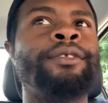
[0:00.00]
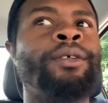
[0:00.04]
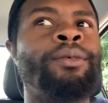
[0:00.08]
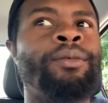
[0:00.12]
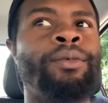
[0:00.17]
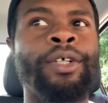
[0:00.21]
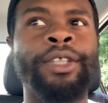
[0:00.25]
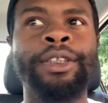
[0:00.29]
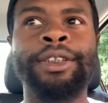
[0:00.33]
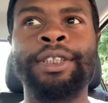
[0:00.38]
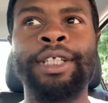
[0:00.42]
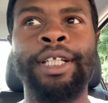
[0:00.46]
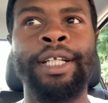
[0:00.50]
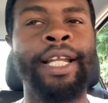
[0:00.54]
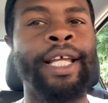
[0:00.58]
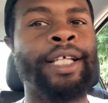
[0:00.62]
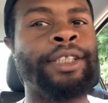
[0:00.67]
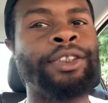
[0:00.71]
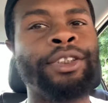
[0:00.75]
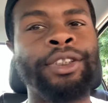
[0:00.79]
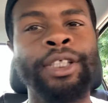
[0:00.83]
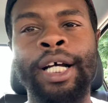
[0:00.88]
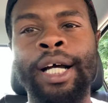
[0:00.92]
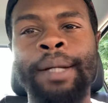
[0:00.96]
What's the
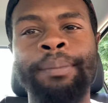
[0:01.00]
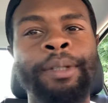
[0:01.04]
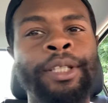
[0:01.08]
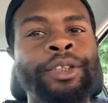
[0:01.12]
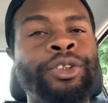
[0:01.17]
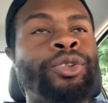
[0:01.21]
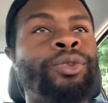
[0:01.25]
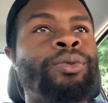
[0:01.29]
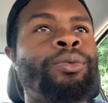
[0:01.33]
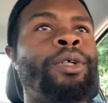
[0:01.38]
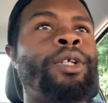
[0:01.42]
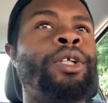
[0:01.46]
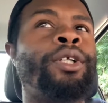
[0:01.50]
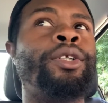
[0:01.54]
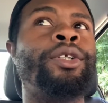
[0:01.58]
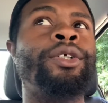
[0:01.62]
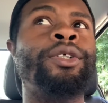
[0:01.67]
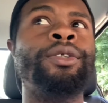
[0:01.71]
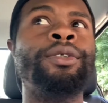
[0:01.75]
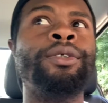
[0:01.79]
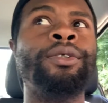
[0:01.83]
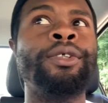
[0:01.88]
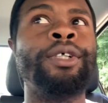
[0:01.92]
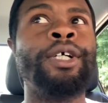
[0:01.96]
next job that you want to
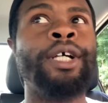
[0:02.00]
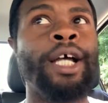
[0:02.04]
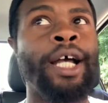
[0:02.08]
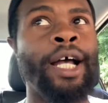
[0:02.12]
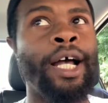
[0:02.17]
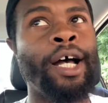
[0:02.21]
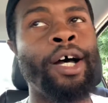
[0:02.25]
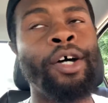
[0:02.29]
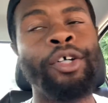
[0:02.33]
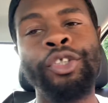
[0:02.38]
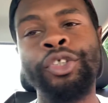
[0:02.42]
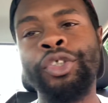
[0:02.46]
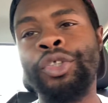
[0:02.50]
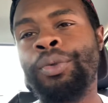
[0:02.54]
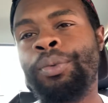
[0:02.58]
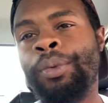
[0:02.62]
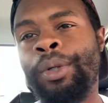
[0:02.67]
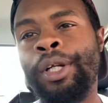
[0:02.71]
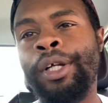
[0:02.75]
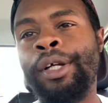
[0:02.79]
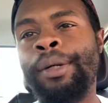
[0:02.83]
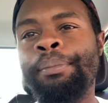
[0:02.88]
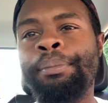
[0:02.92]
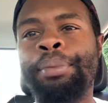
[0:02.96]
do? How do you
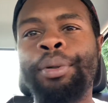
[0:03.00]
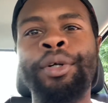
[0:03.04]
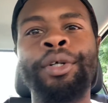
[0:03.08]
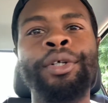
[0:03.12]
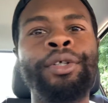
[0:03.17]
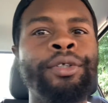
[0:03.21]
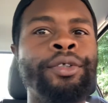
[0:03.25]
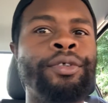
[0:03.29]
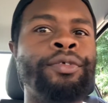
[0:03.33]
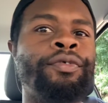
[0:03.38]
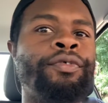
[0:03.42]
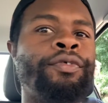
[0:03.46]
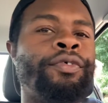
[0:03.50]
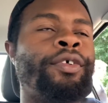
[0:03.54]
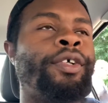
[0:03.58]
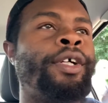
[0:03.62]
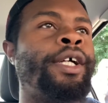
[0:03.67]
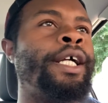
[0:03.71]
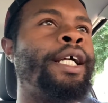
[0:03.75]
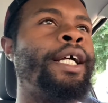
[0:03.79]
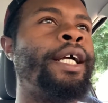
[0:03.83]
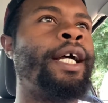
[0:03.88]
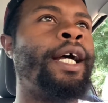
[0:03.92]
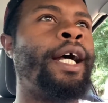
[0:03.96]
want to improve?
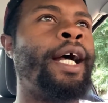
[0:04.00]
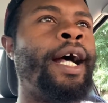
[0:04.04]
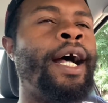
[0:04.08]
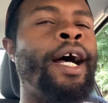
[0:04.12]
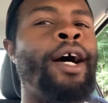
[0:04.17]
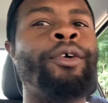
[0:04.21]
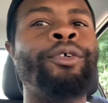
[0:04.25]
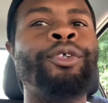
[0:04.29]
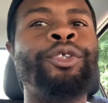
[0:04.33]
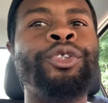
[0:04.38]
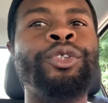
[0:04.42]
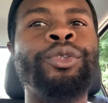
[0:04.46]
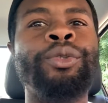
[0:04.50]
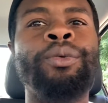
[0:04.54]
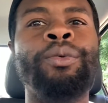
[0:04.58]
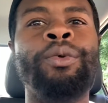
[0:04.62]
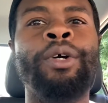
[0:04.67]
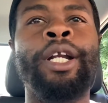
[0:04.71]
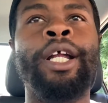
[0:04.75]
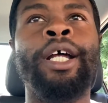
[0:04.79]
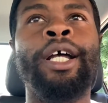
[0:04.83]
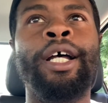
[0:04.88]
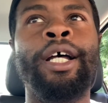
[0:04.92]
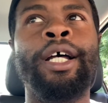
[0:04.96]
How do you
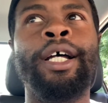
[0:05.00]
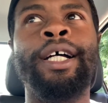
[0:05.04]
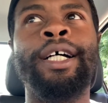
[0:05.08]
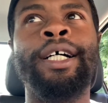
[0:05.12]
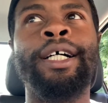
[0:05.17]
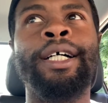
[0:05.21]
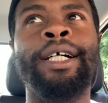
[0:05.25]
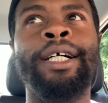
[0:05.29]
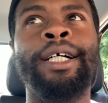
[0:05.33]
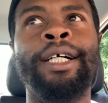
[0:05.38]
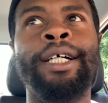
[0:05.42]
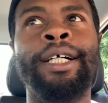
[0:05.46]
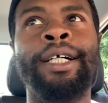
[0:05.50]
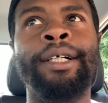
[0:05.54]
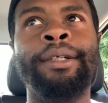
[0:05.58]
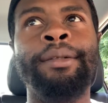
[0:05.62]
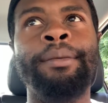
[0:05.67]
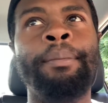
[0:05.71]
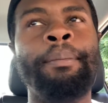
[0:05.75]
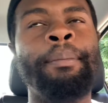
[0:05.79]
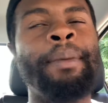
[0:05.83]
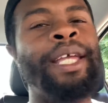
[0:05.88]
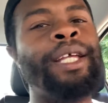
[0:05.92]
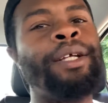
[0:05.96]
want to
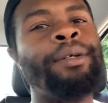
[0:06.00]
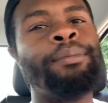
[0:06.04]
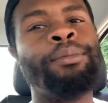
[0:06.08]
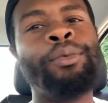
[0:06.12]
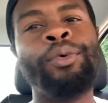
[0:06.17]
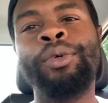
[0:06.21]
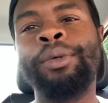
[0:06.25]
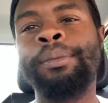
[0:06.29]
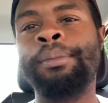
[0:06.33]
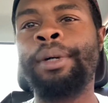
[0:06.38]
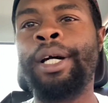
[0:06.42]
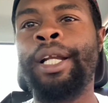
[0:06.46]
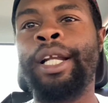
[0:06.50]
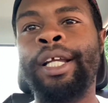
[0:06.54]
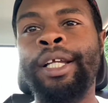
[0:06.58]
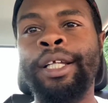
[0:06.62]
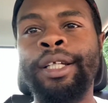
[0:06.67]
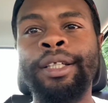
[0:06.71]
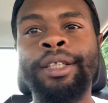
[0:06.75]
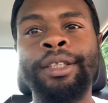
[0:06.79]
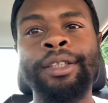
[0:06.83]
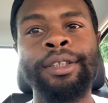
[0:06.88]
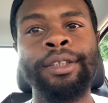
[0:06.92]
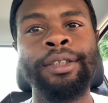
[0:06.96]
make more
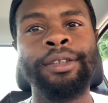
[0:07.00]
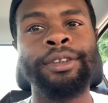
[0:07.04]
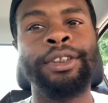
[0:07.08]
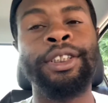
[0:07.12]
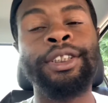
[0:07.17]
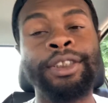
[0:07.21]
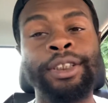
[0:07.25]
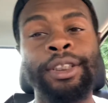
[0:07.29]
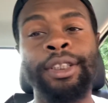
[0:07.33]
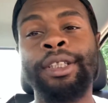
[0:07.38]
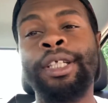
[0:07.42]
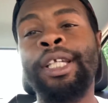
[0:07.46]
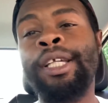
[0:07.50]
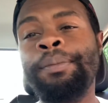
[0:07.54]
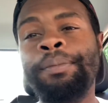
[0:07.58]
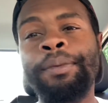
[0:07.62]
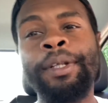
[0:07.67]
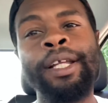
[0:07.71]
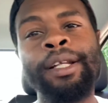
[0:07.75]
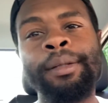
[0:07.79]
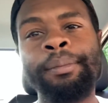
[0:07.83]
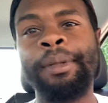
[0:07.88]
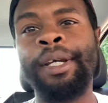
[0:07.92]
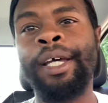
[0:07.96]
money? Just keep
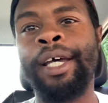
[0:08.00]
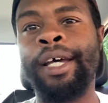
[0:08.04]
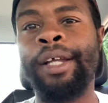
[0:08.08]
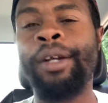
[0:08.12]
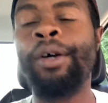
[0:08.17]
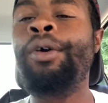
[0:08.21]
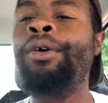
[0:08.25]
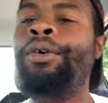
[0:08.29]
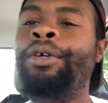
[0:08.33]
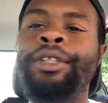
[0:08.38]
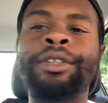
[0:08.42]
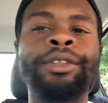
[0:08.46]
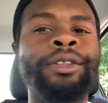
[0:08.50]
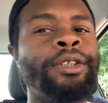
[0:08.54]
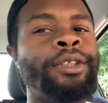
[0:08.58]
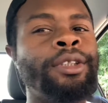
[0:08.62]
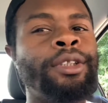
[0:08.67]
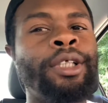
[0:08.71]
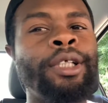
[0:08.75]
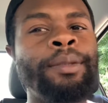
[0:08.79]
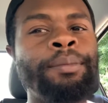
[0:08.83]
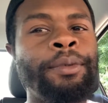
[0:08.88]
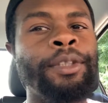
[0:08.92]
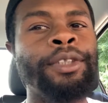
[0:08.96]
that in mind. Honestly,
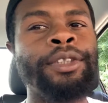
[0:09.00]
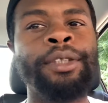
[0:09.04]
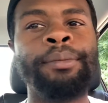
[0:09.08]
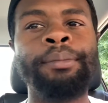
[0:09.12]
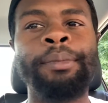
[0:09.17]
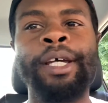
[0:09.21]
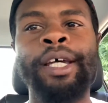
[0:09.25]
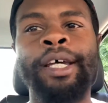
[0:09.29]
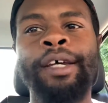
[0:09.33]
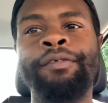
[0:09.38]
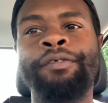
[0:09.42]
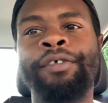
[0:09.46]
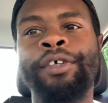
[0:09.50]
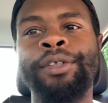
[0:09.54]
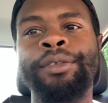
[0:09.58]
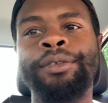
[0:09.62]
keep this in mind,